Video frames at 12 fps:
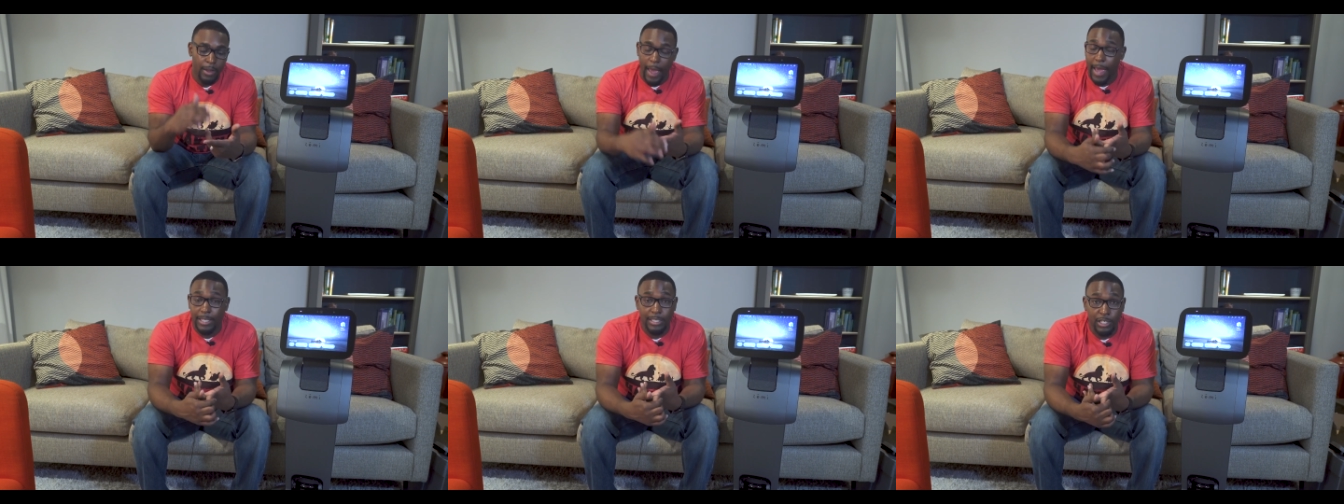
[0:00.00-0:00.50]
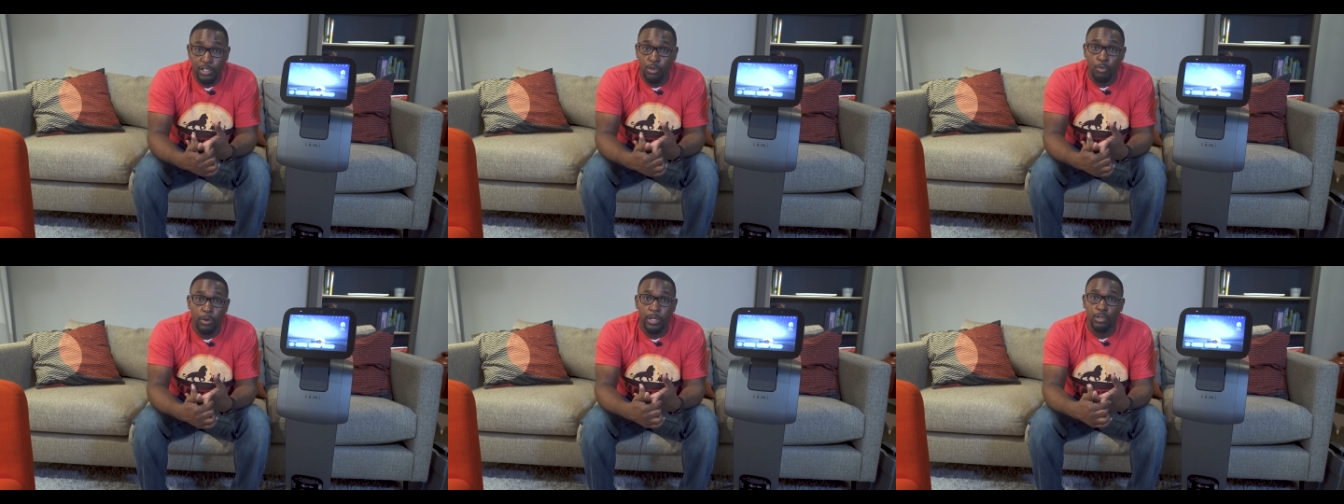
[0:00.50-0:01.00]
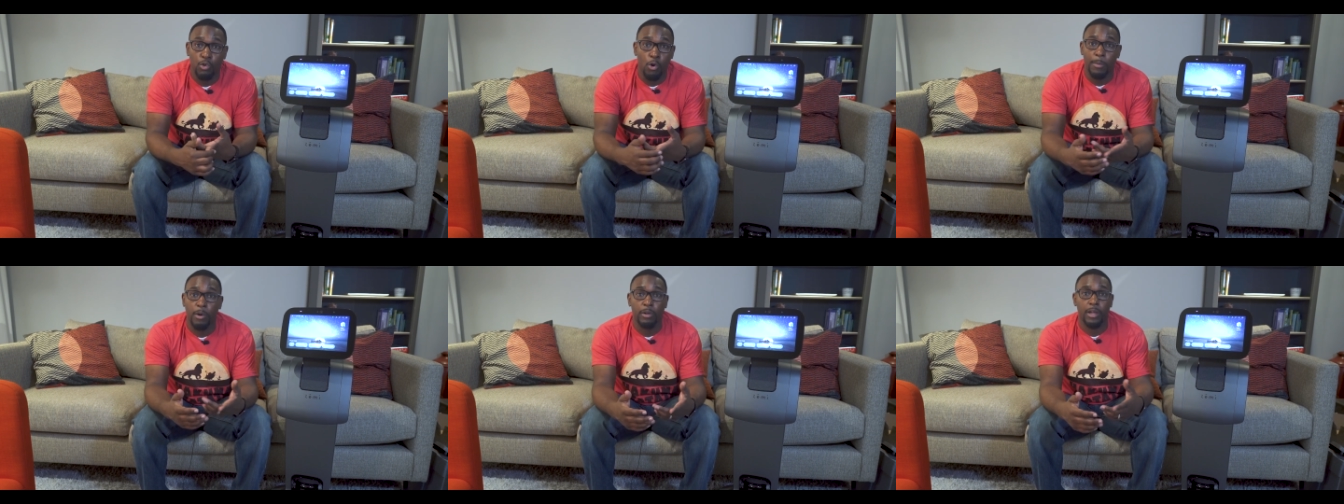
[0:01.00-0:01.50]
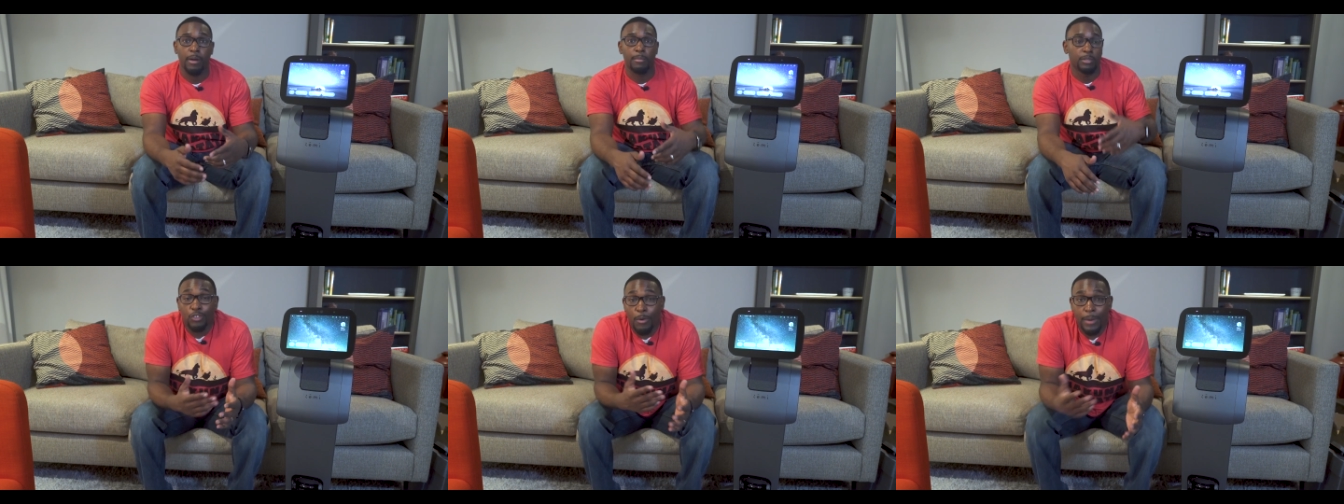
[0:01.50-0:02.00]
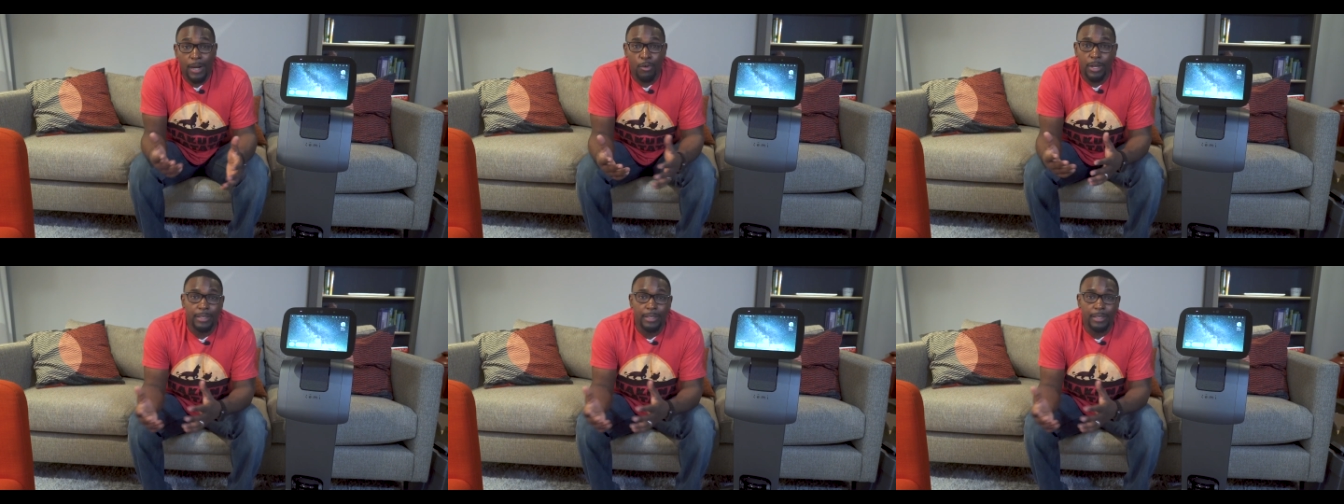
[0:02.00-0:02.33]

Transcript: access your Ring doorbell camera. So I'm not gonna